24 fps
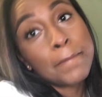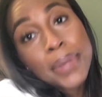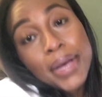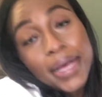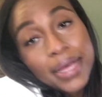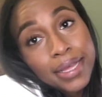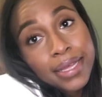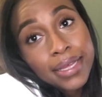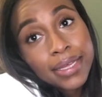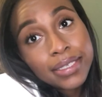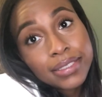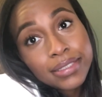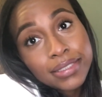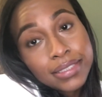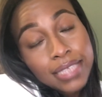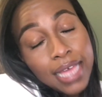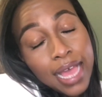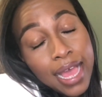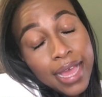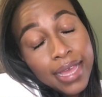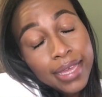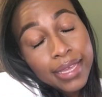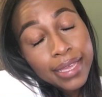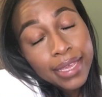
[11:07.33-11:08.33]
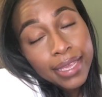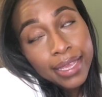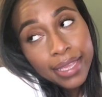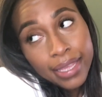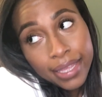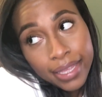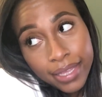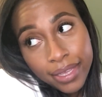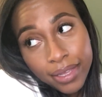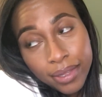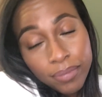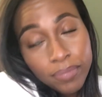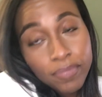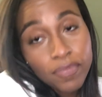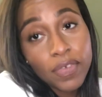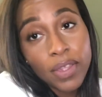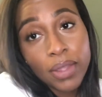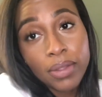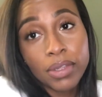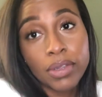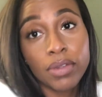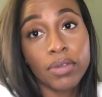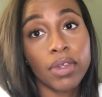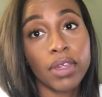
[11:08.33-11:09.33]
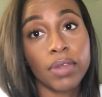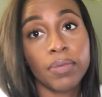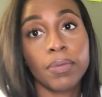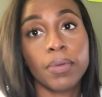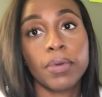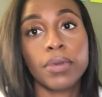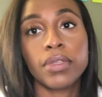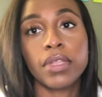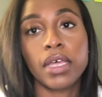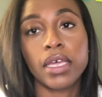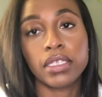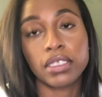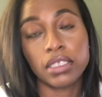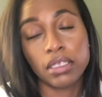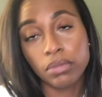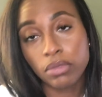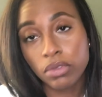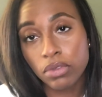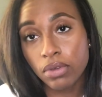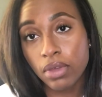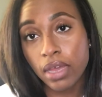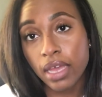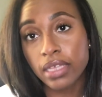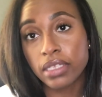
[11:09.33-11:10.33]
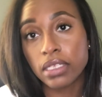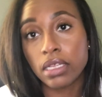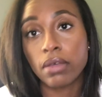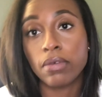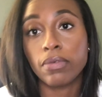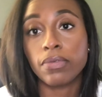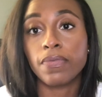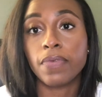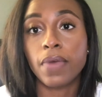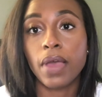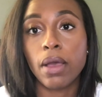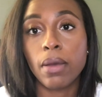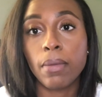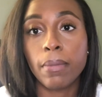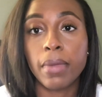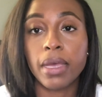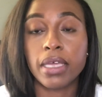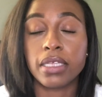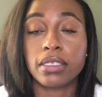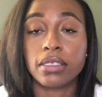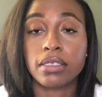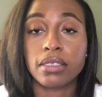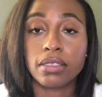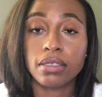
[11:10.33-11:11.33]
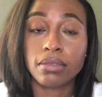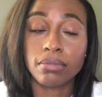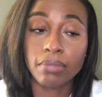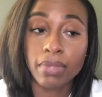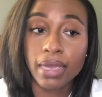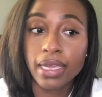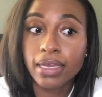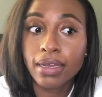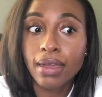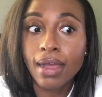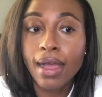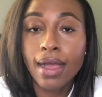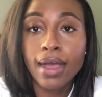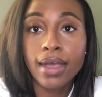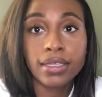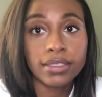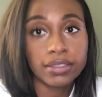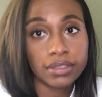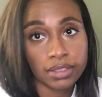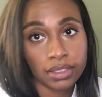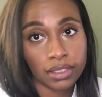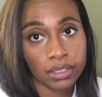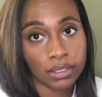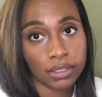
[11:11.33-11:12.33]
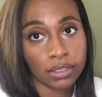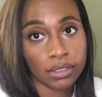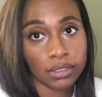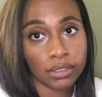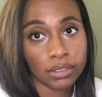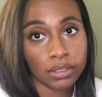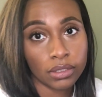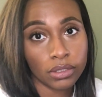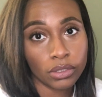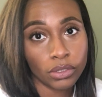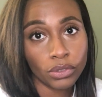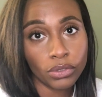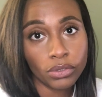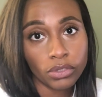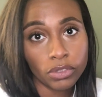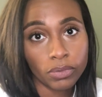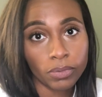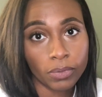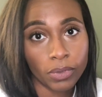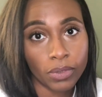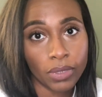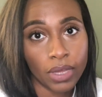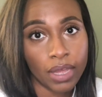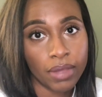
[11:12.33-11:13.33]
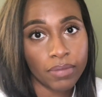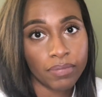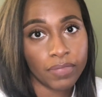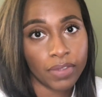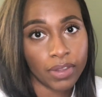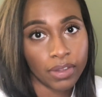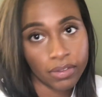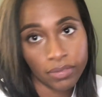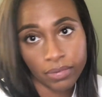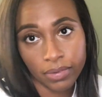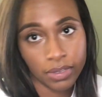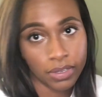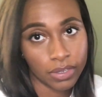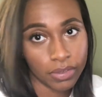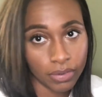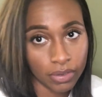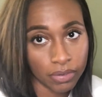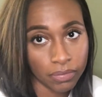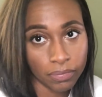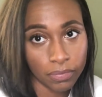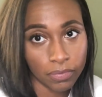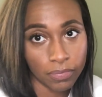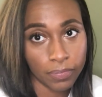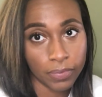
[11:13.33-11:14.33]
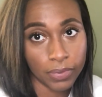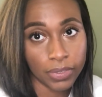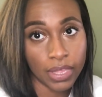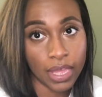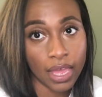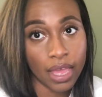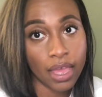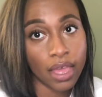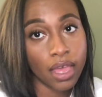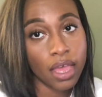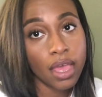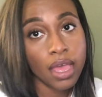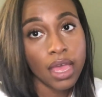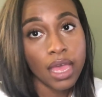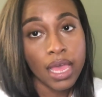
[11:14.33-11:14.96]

But I am very grateful that some of you guys have found my content useful. I'm very, very grateful for that.